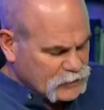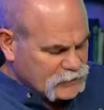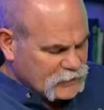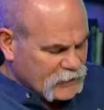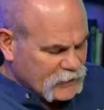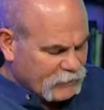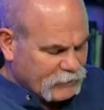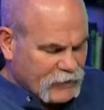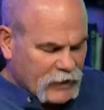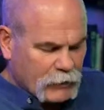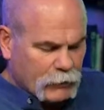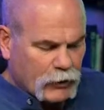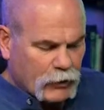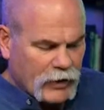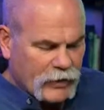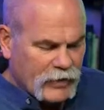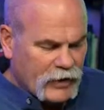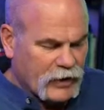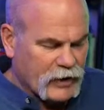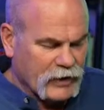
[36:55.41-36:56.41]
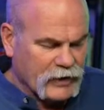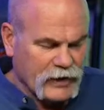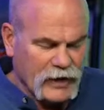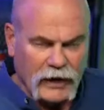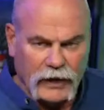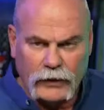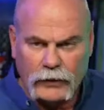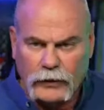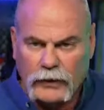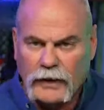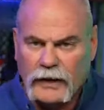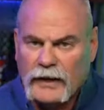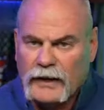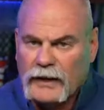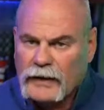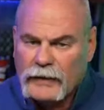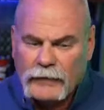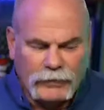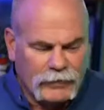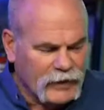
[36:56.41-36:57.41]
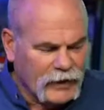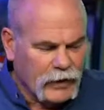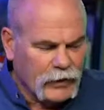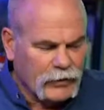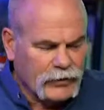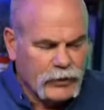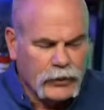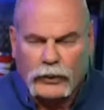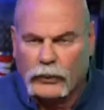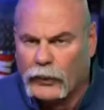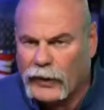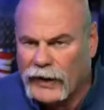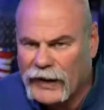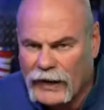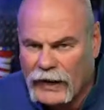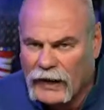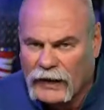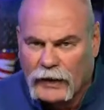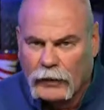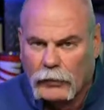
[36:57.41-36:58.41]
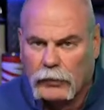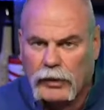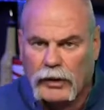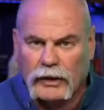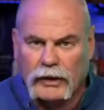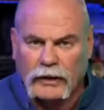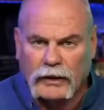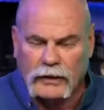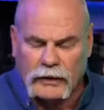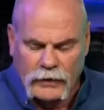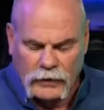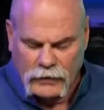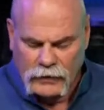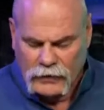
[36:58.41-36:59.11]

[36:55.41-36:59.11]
You see, I've got them written there in yellow. Then go through and read it like a book.